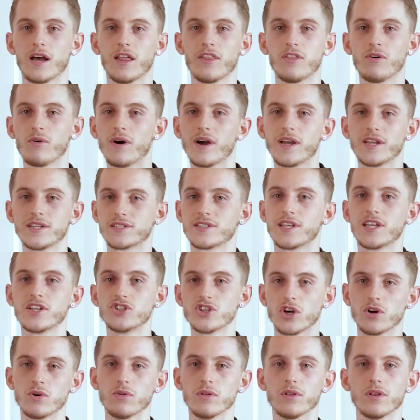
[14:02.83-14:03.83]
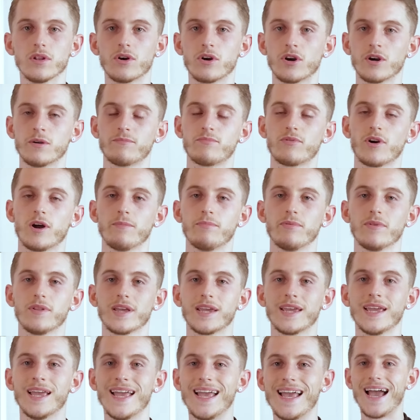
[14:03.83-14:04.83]
Otherwise they don't learn
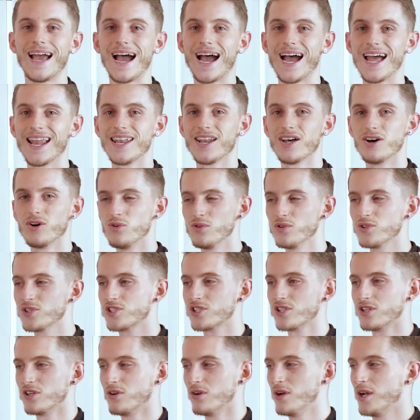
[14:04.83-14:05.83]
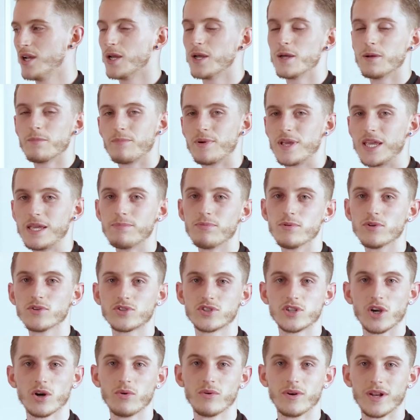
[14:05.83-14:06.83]
properly, and also people
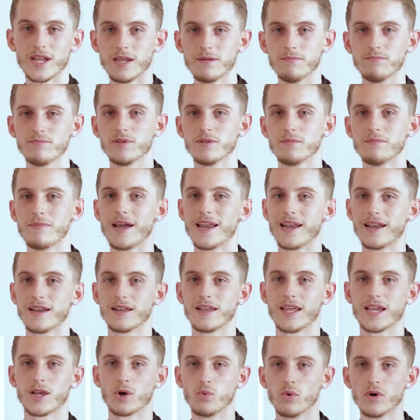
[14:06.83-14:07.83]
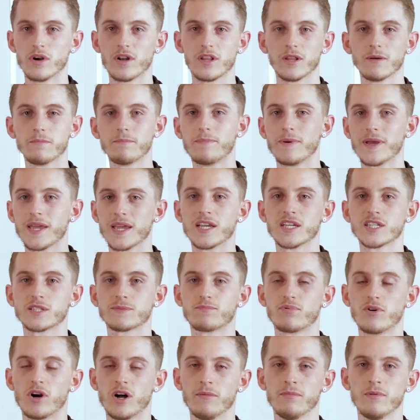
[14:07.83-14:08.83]
don't implement. Like, one of the
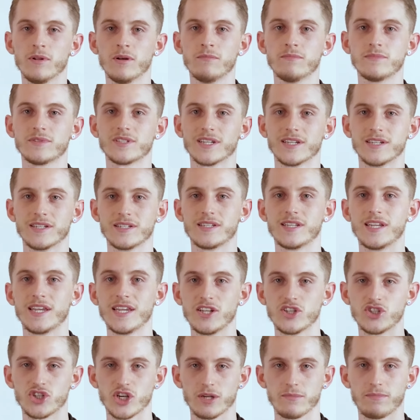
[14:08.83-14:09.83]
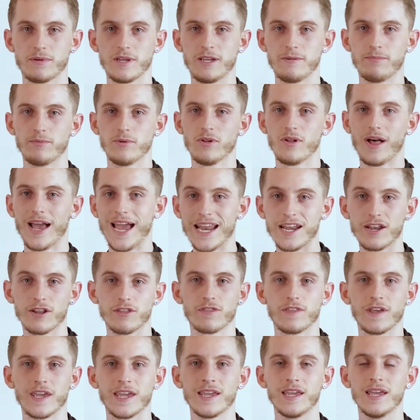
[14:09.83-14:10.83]
biggest problems in teaching people
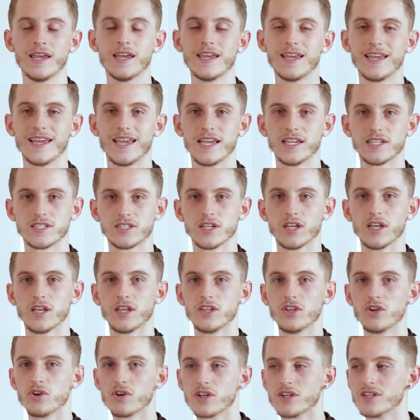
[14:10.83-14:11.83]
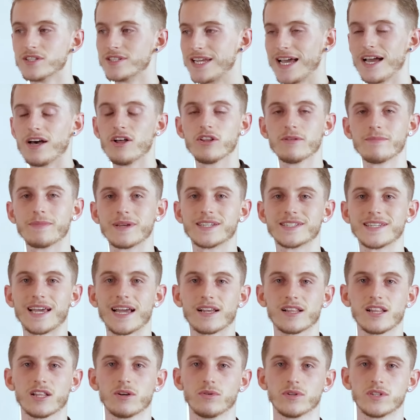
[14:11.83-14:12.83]
anything is that you can tell them
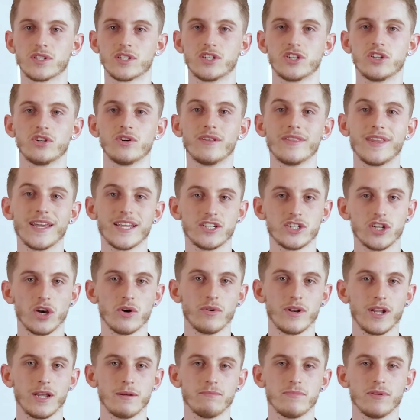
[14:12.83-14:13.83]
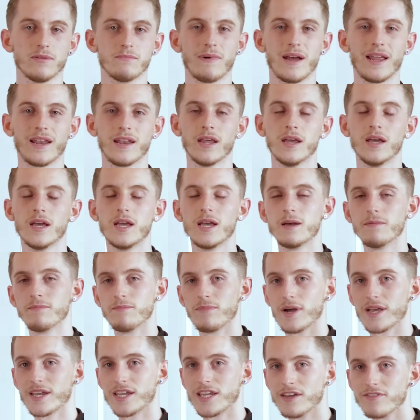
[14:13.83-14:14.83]
exactly what to do and they don't implement.
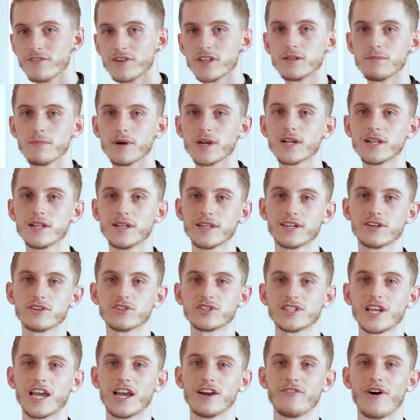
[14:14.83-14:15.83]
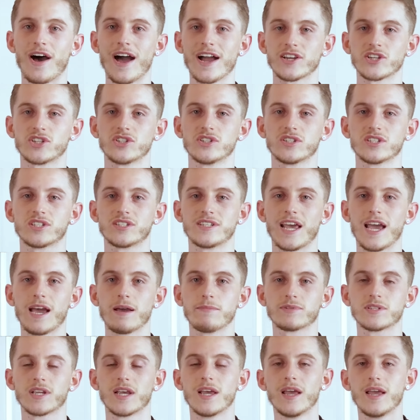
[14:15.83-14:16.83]
By giving them a clear set of action
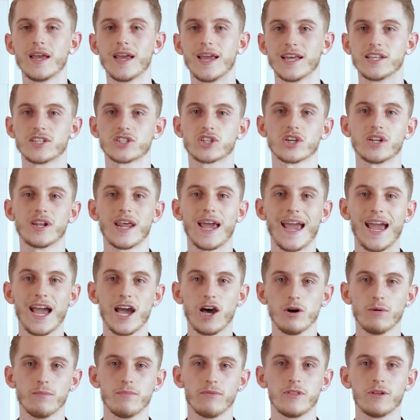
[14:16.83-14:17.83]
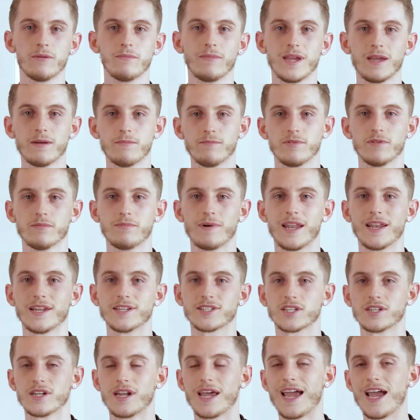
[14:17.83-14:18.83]
steps, it's going to help them implement,
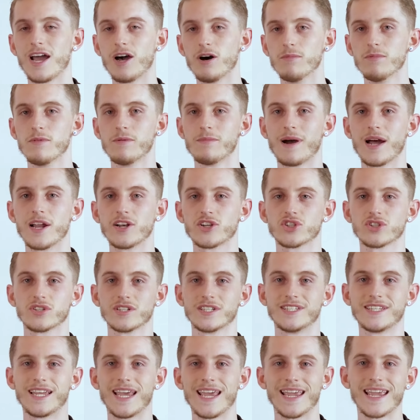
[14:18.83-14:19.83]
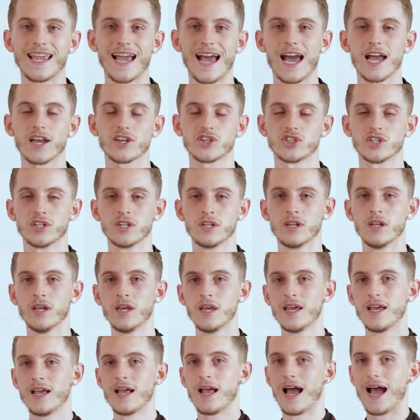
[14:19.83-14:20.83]
it's going to help them actually take action,
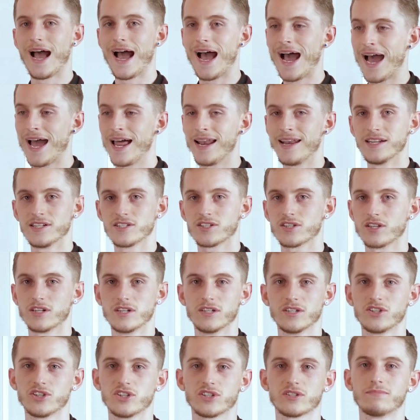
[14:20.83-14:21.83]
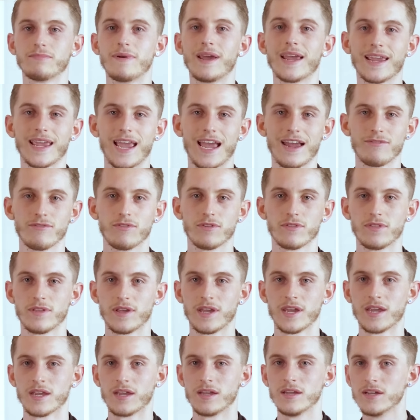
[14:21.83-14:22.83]
and it's going to just make
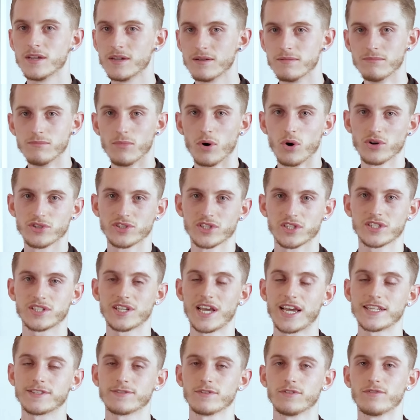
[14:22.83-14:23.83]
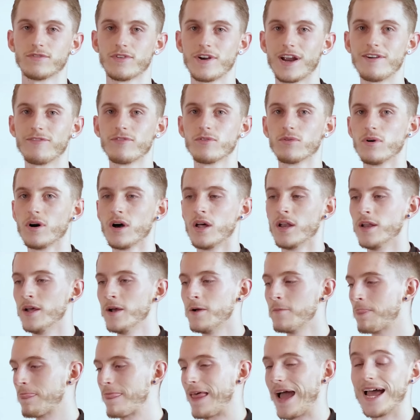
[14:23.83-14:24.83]
everything more successful for everyone.
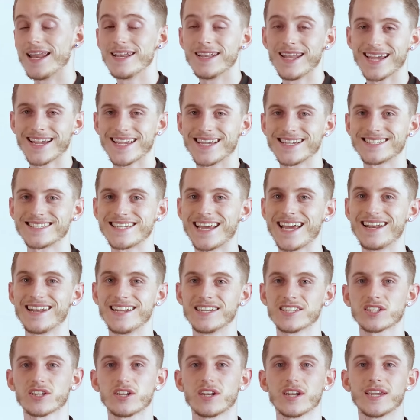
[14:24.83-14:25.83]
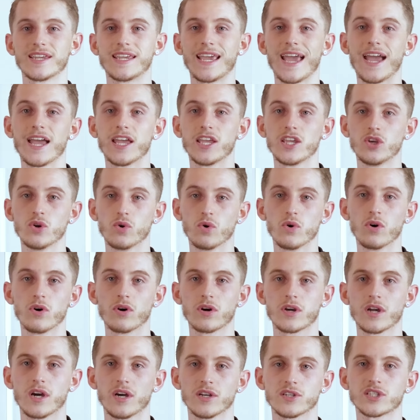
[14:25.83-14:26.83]
And like I said, it's going to get your
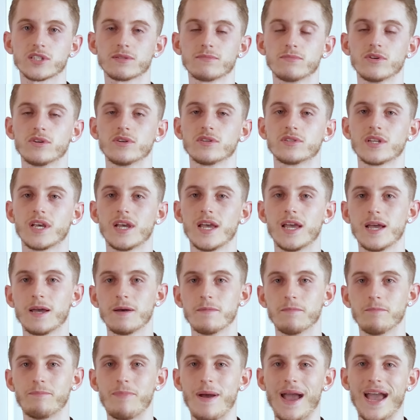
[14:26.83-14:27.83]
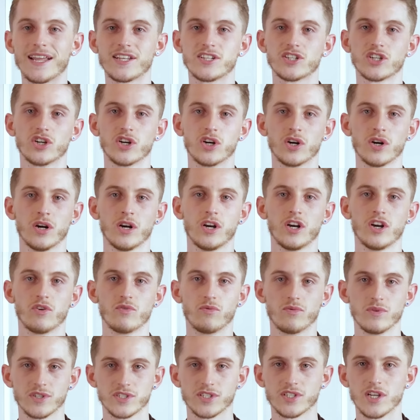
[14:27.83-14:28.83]
customers better
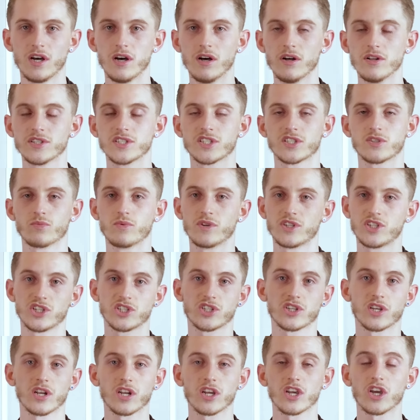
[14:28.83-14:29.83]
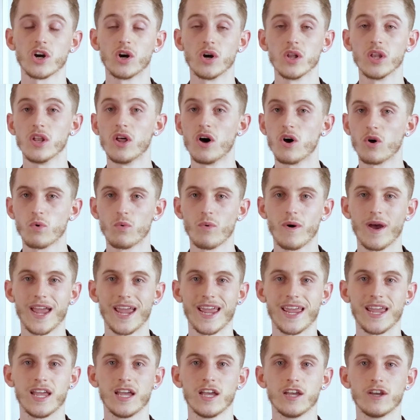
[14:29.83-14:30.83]
results, which is going to go a long
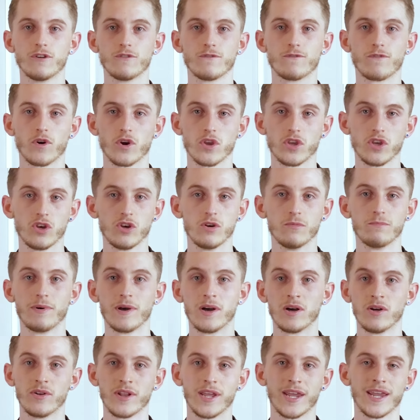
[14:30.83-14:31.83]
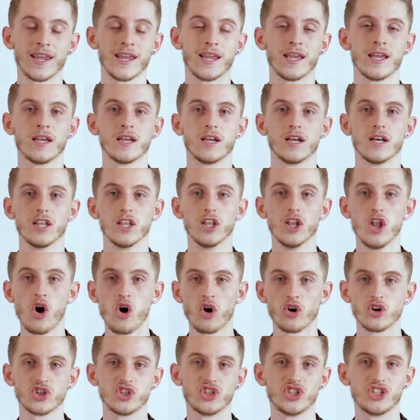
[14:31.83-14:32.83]
way for you building
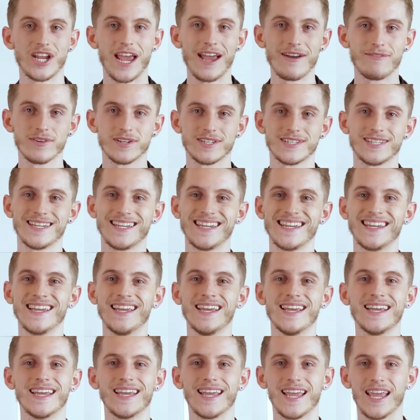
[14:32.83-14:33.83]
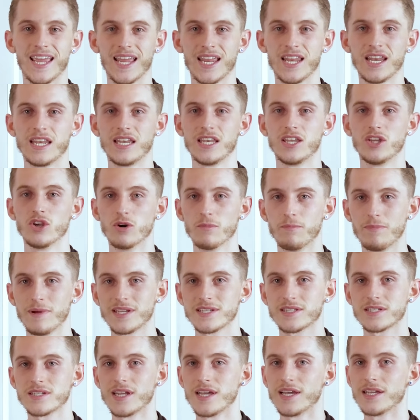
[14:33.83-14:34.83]
longevity in your
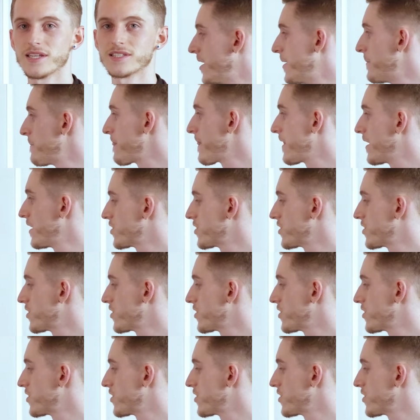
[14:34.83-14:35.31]
business.